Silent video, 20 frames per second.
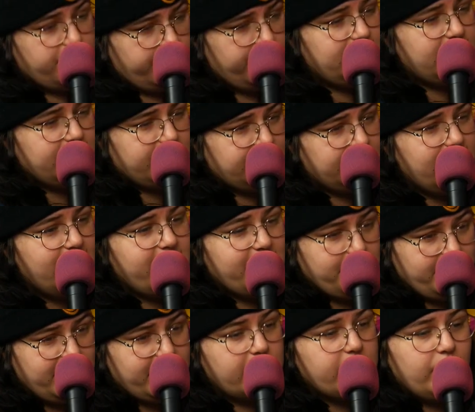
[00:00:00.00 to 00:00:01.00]
I'm, read a thing,
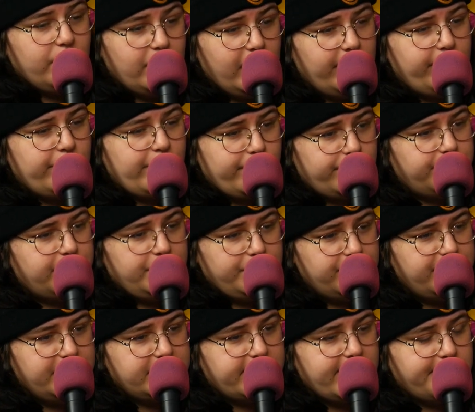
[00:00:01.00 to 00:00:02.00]
and be like, oh, I'm
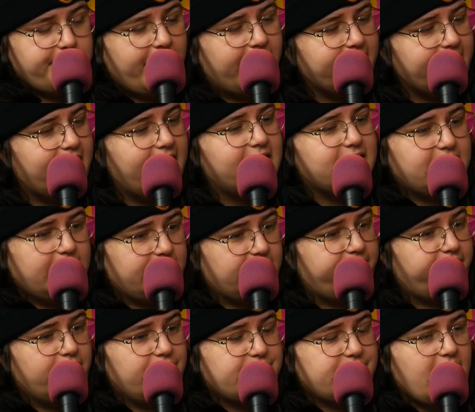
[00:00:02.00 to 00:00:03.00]
doing this on the podcast, and the
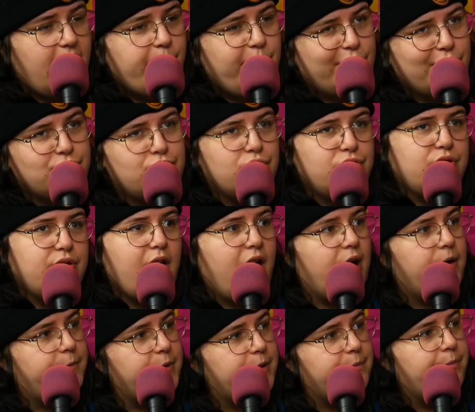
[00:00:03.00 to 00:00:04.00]
first comment is it's
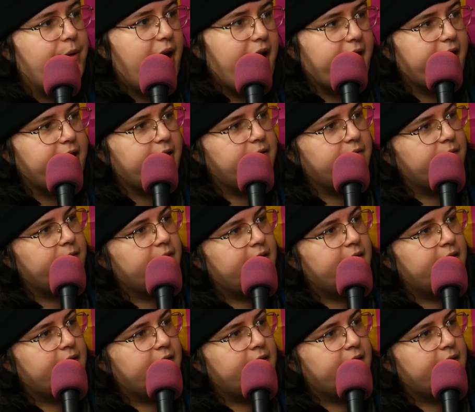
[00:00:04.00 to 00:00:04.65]
gotta be bait.